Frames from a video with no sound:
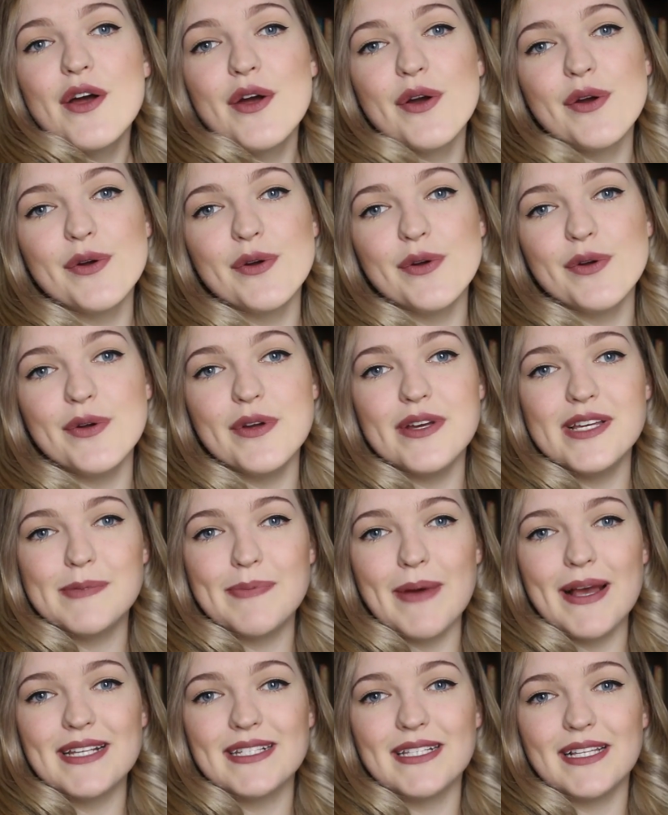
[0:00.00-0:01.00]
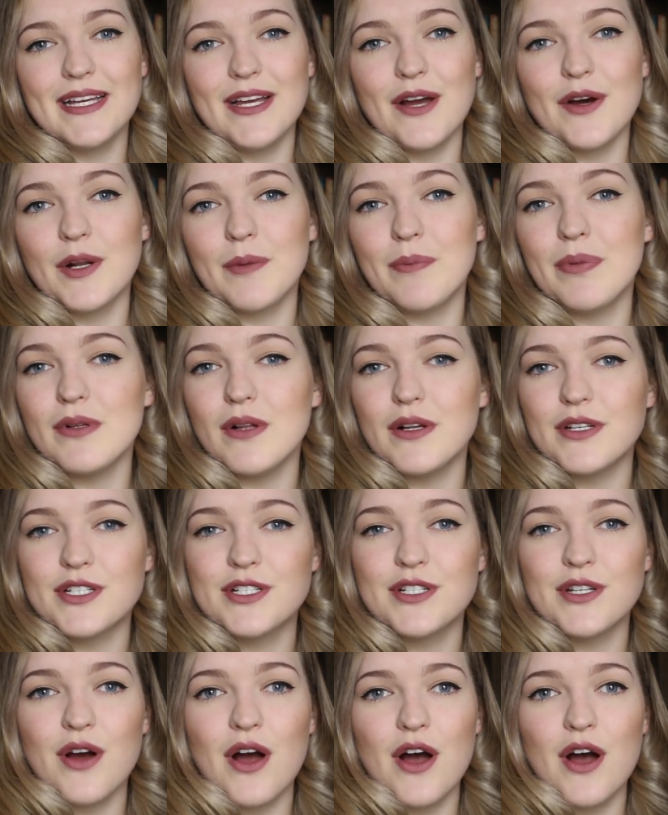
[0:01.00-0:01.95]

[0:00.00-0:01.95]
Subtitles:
who is basically on a plot